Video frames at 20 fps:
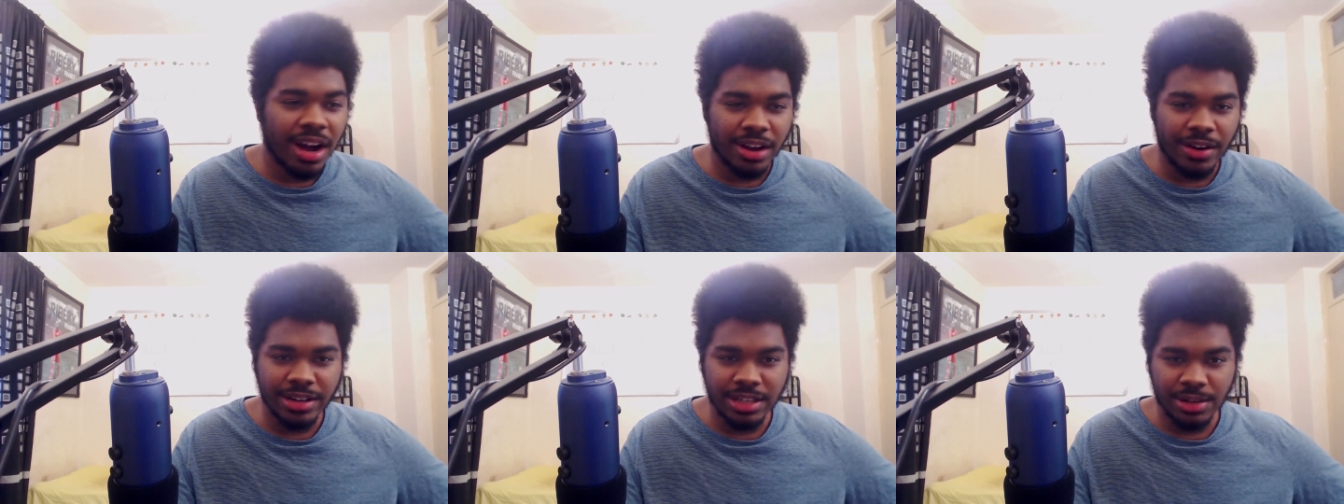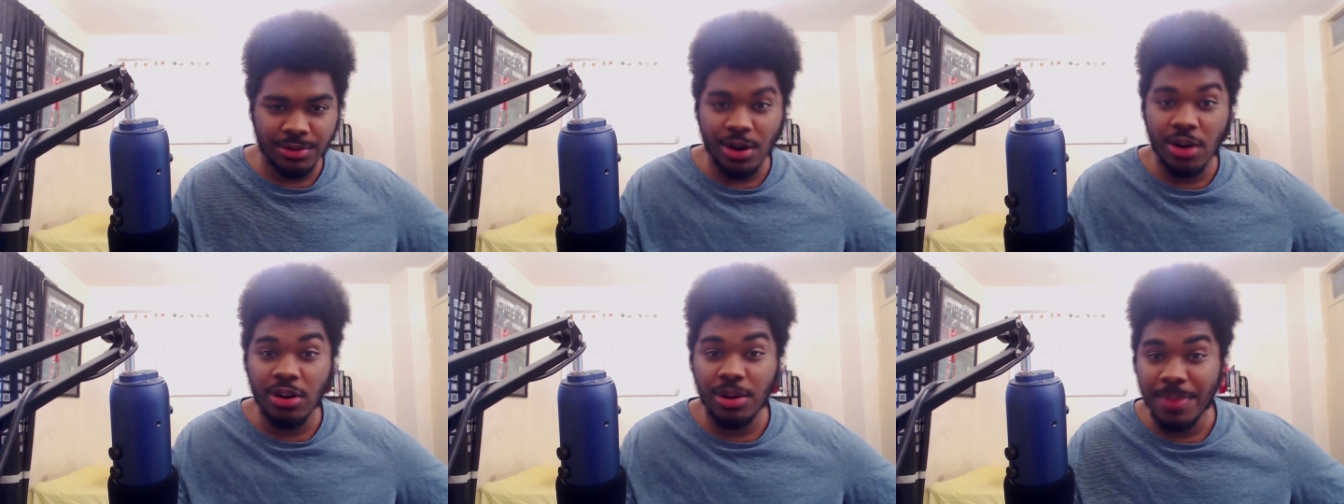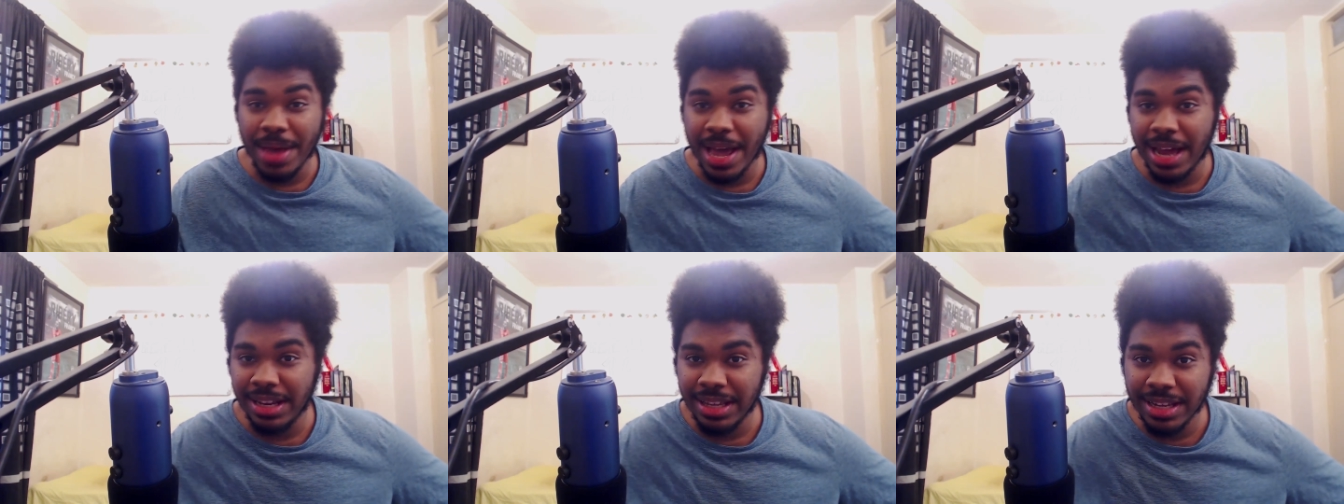Granted, we're only
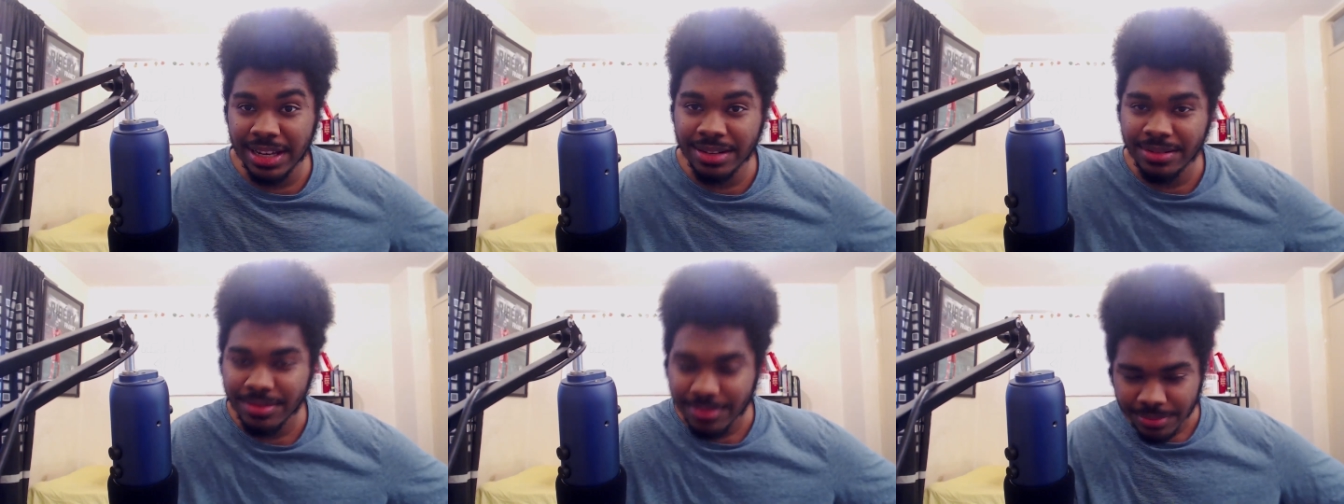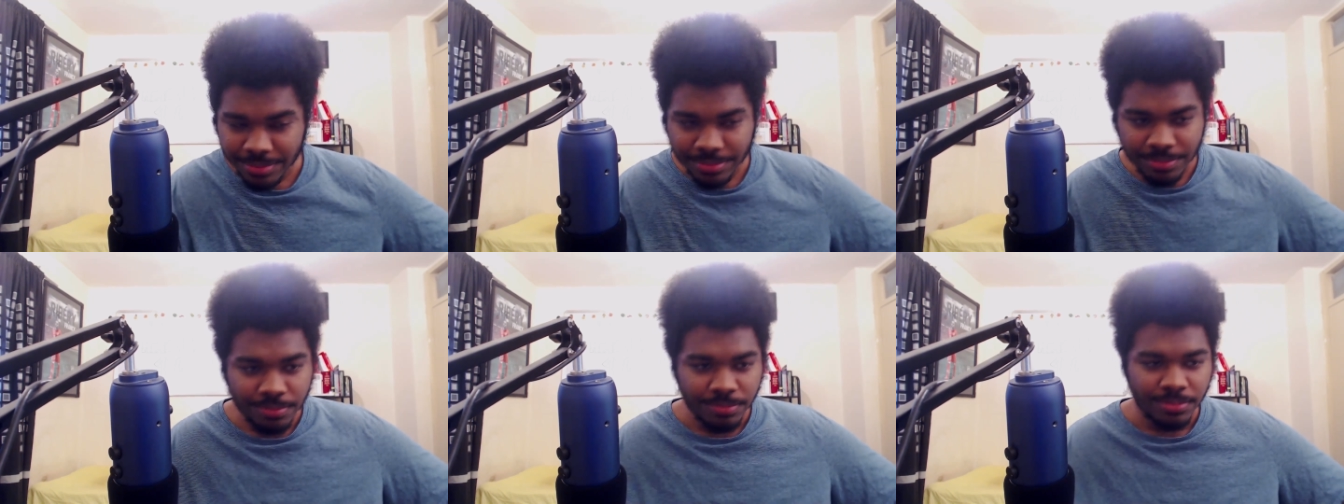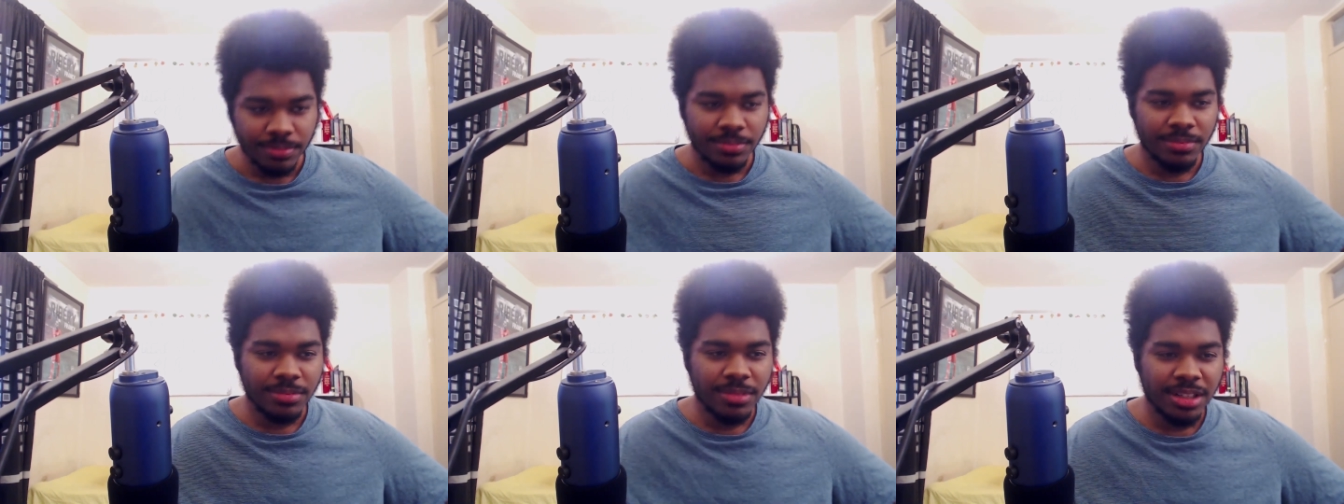barely in,
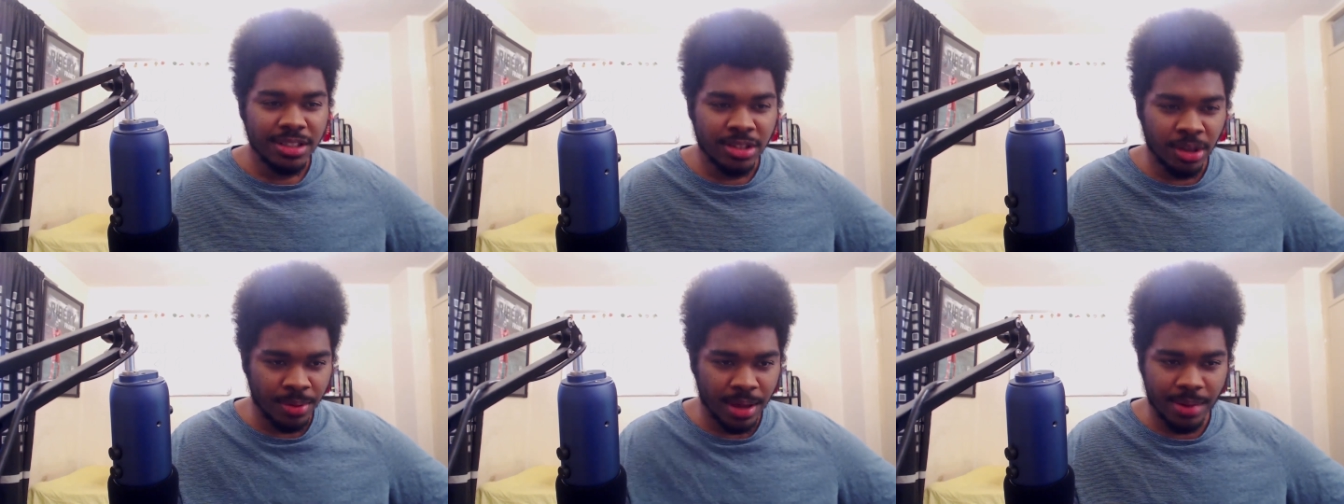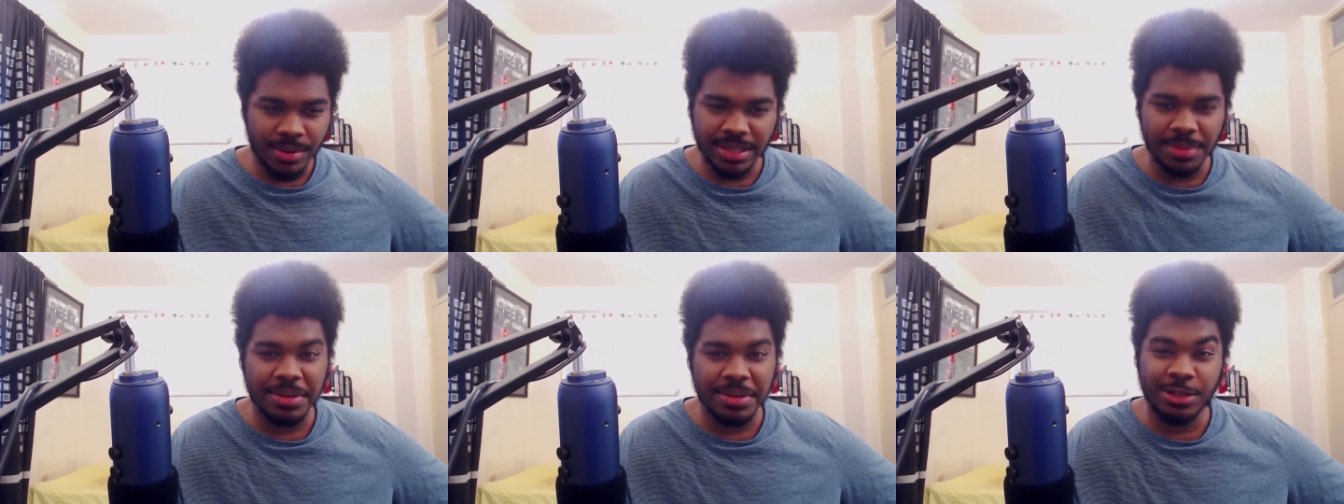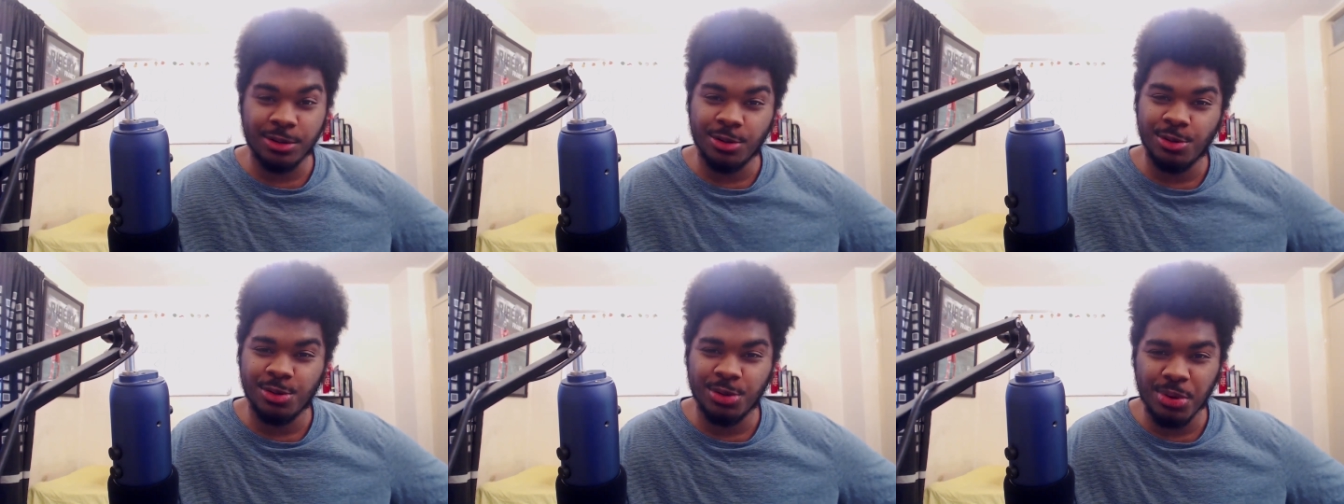so maybe it's a bit
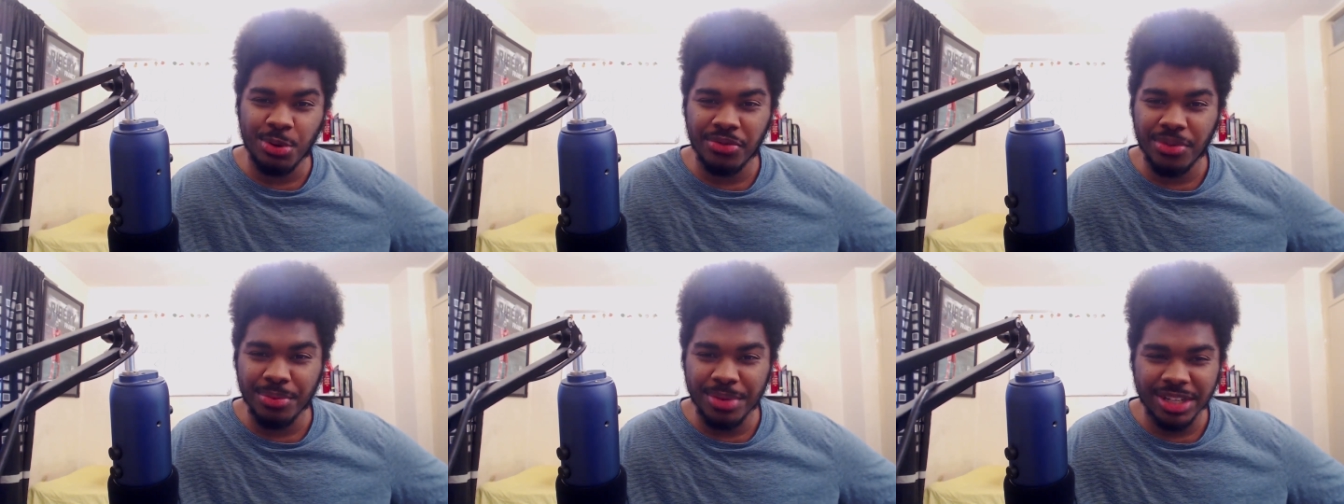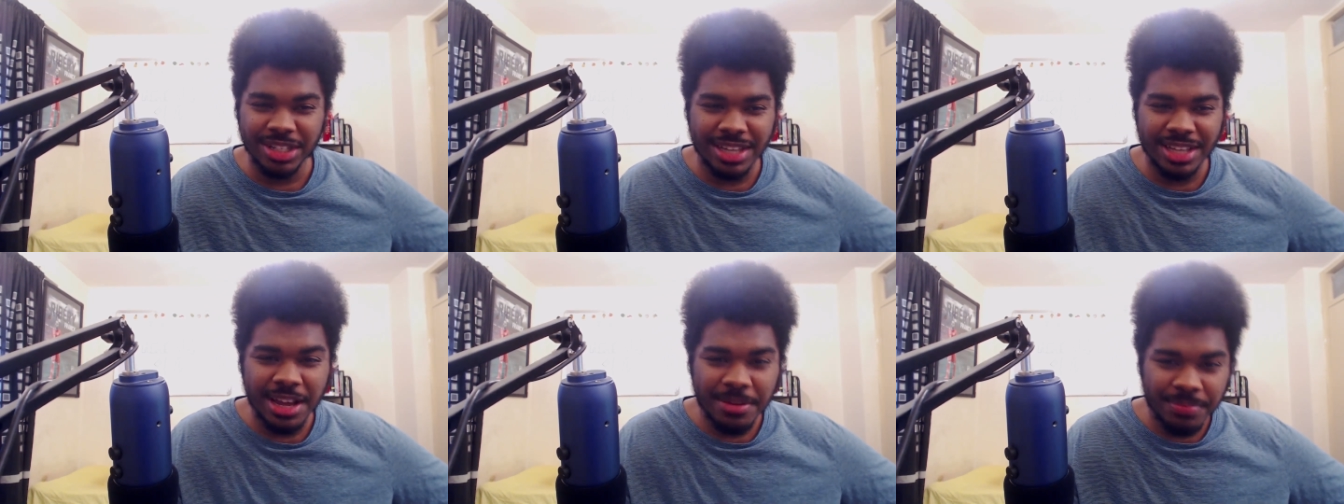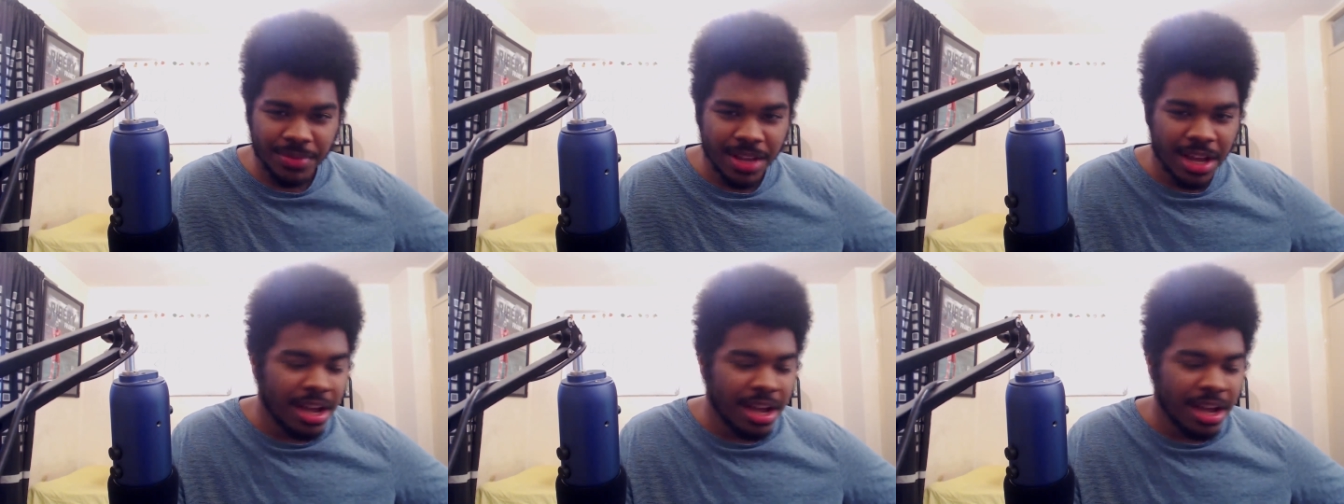too soon for me to say.